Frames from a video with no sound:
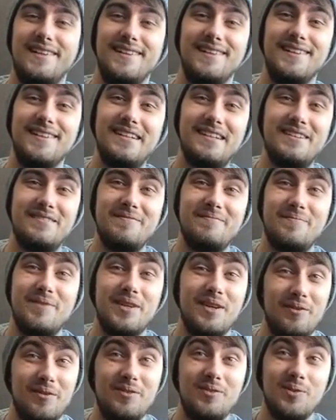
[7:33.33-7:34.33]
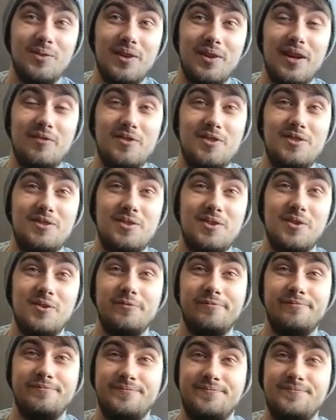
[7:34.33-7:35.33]
Um, but yeah, we saw that, which is
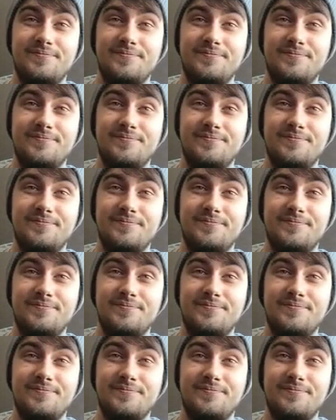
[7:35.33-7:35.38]
cool.